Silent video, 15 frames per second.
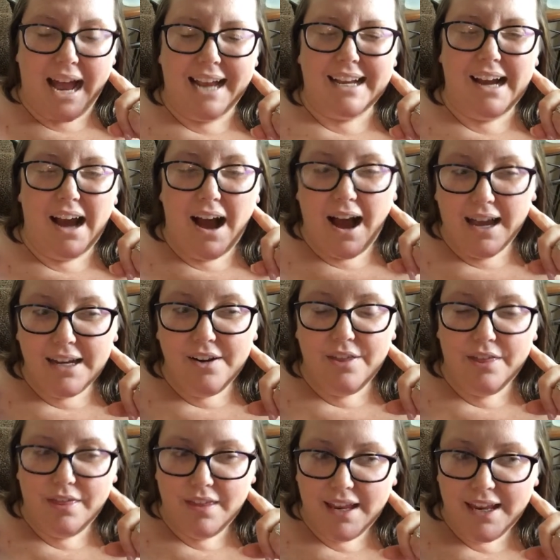I kind
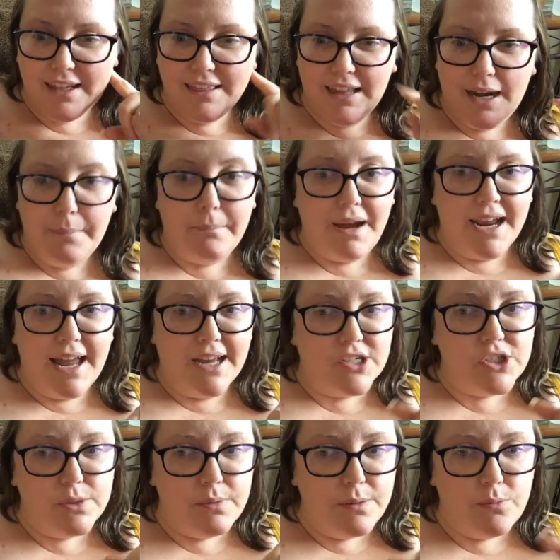of think that I might
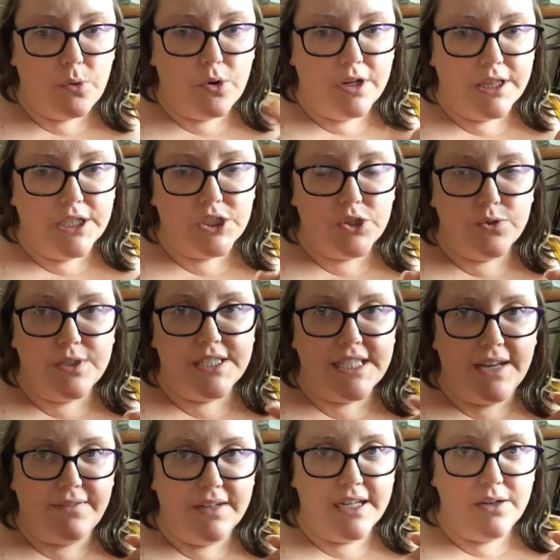actually be more in the
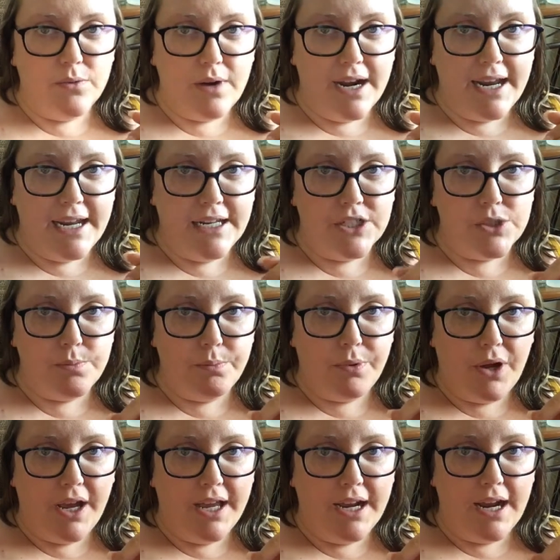270 range,
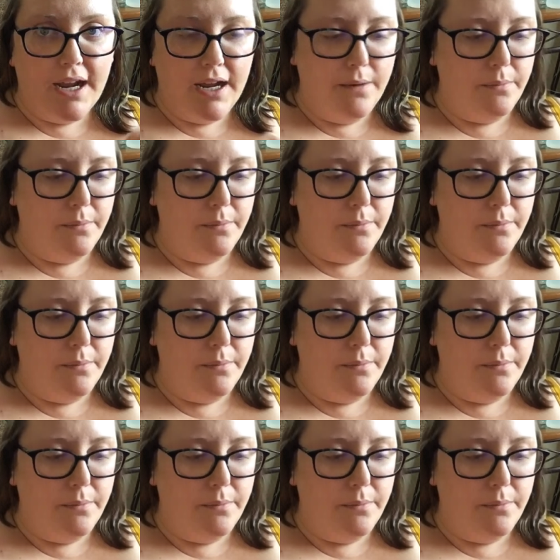but